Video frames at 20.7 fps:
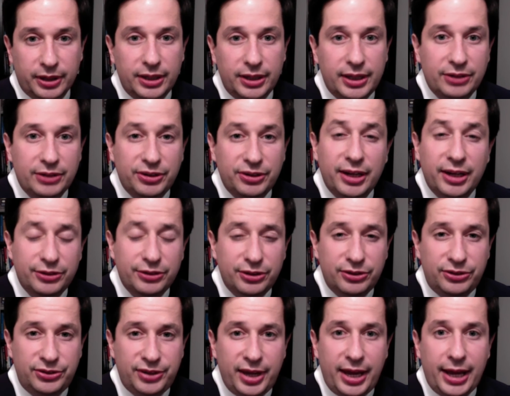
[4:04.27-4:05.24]
And that's not
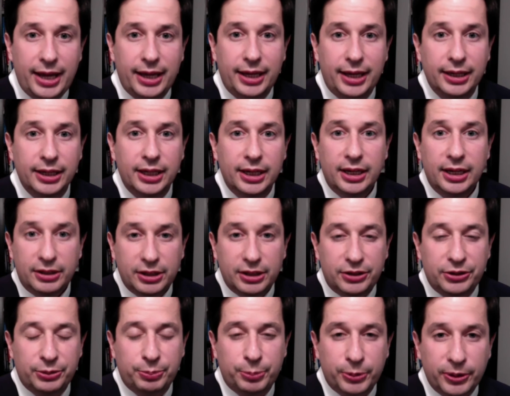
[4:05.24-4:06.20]
to say
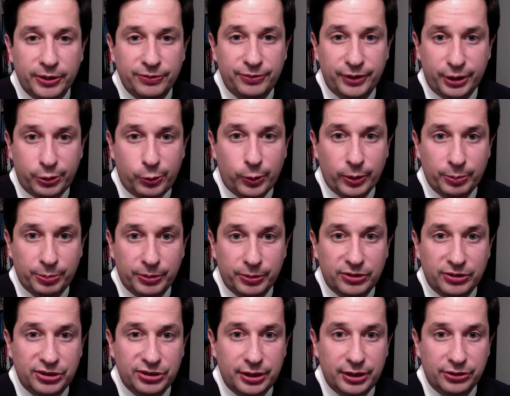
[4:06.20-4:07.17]
that they're perfect
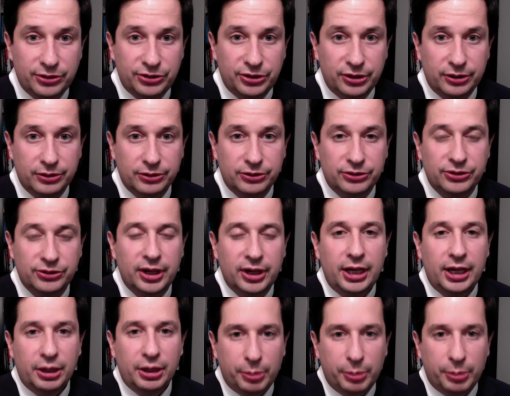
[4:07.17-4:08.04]
corporate citizens,